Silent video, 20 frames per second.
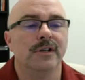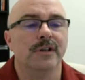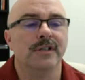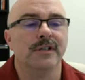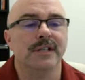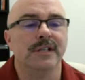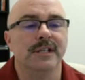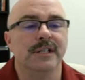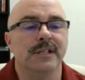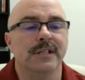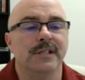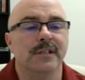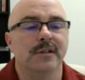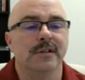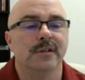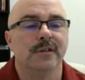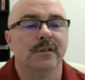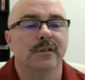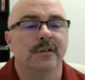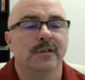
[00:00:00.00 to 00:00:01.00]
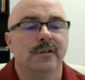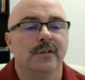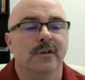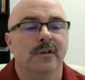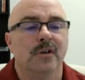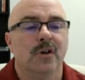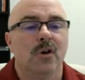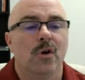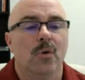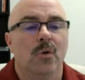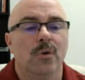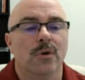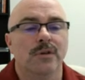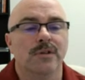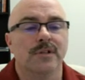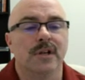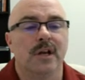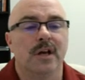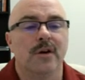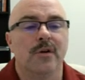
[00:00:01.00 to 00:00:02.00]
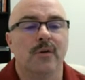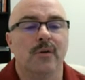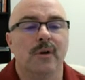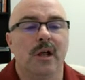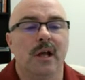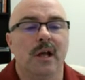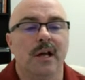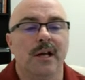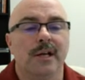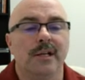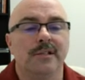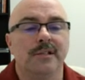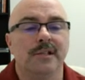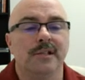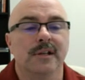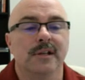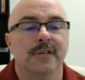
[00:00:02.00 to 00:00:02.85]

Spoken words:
is these horizontal lines.